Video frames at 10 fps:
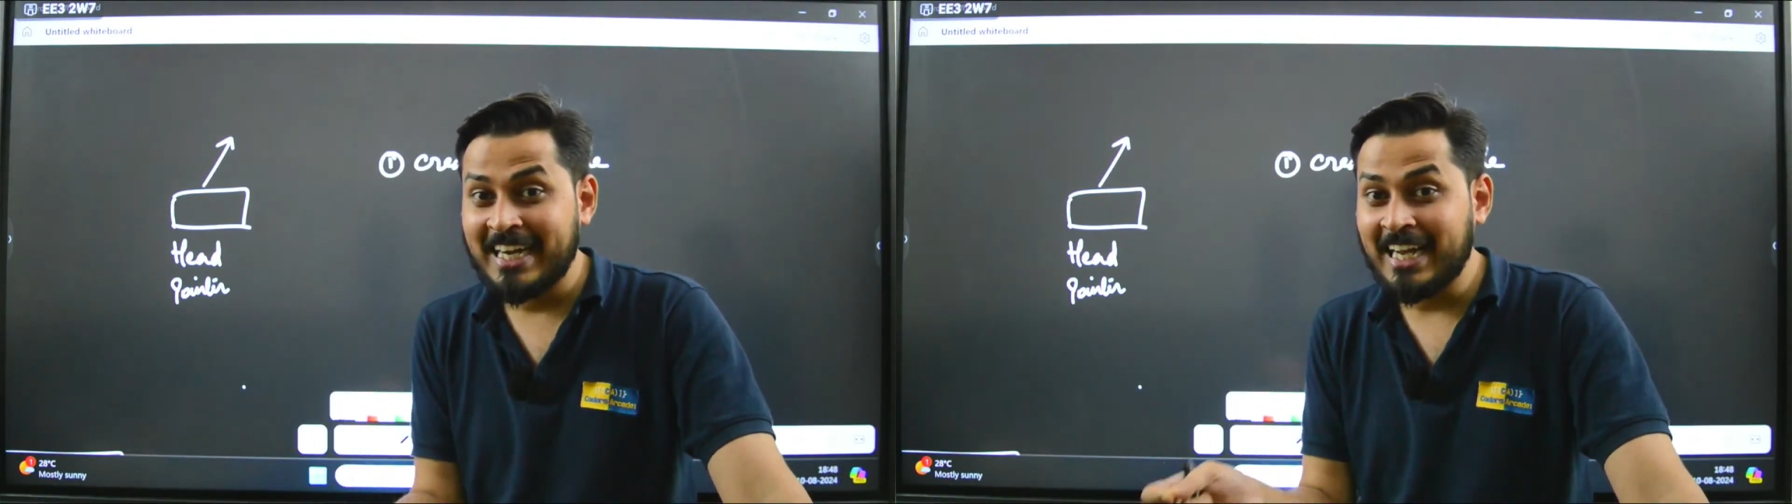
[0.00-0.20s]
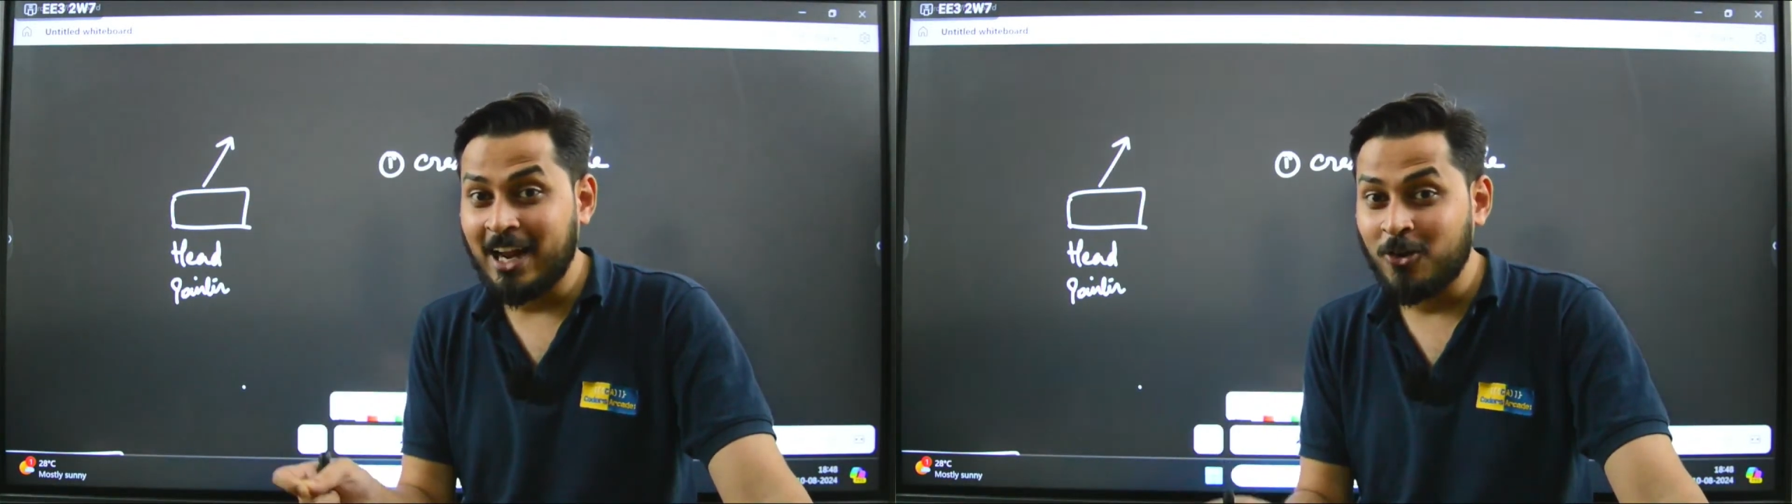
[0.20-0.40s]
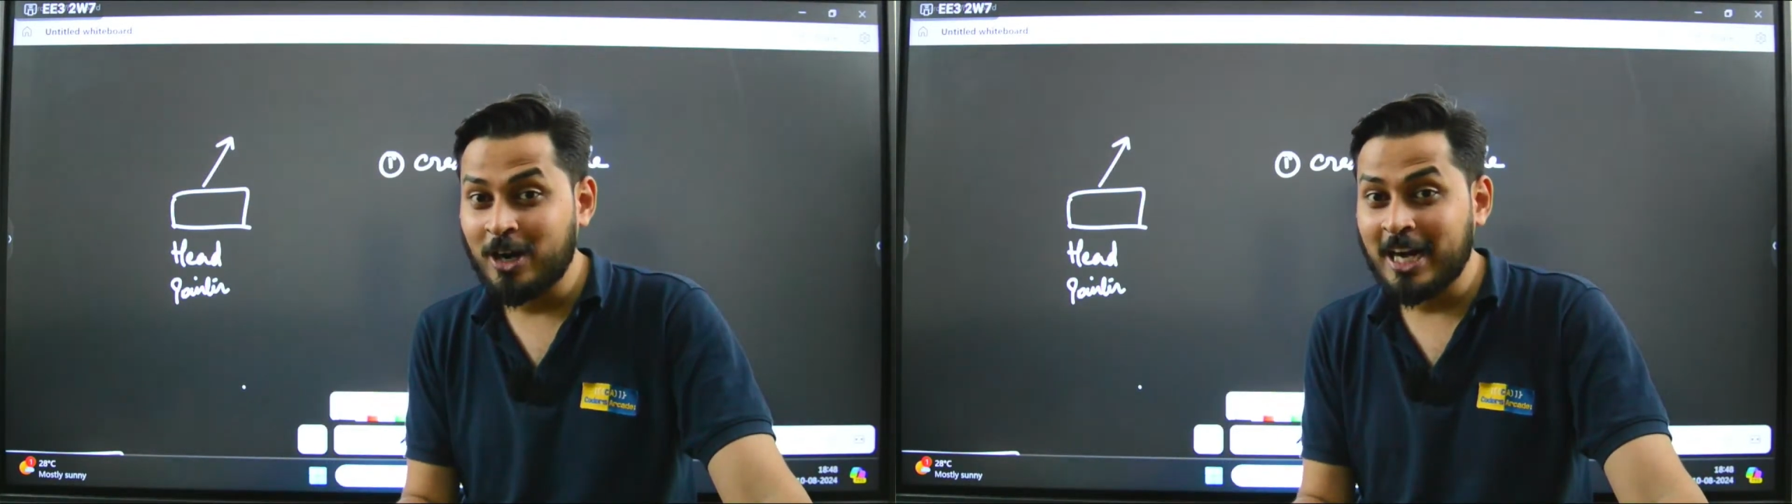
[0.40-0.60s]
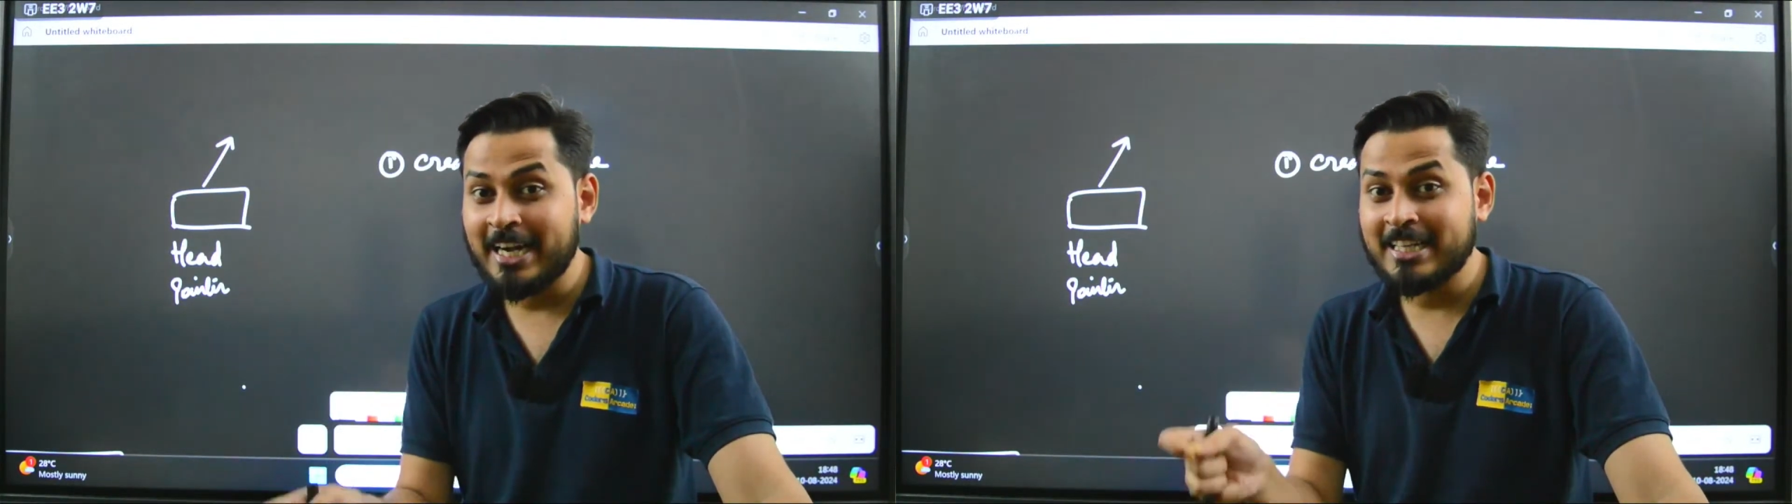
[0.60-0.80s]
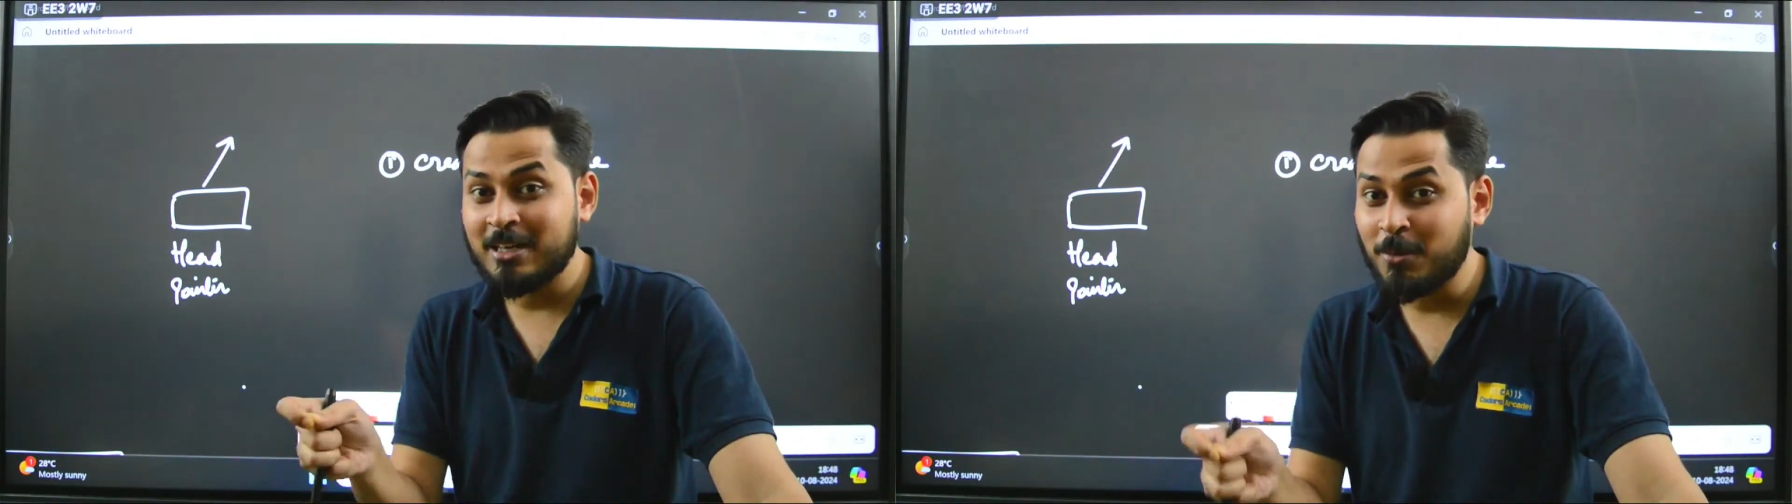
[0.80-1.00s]
allocate
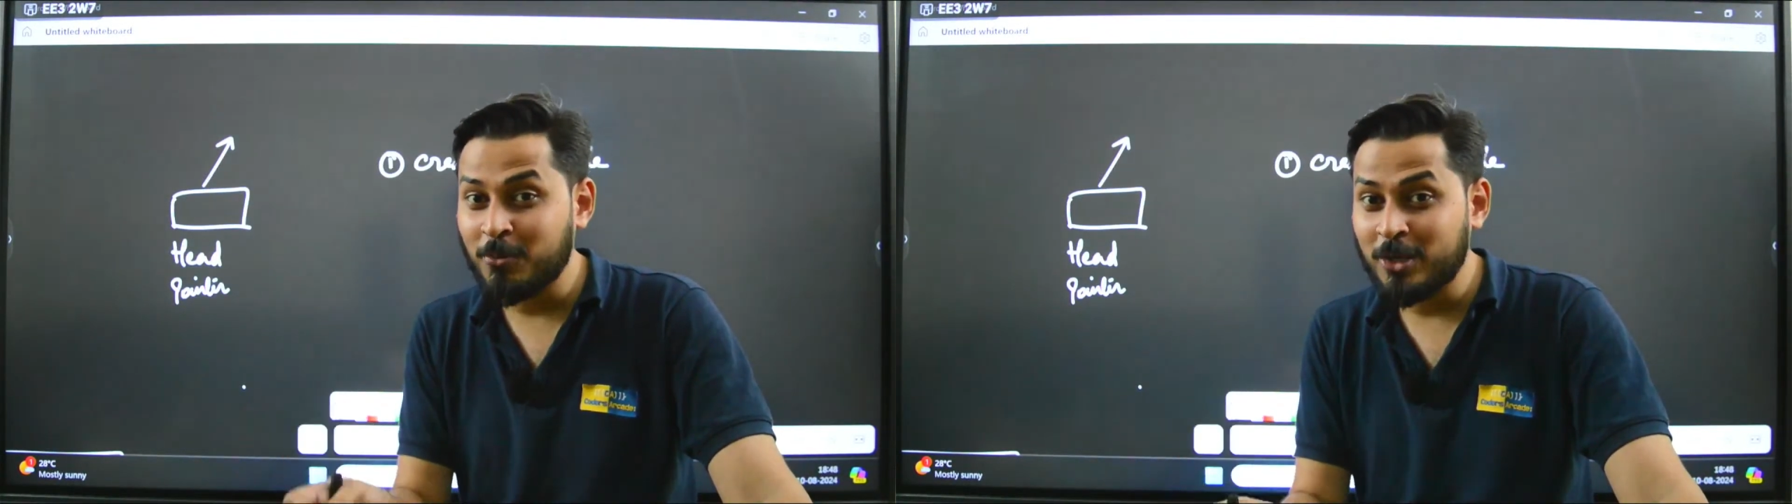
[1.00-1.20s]
the memory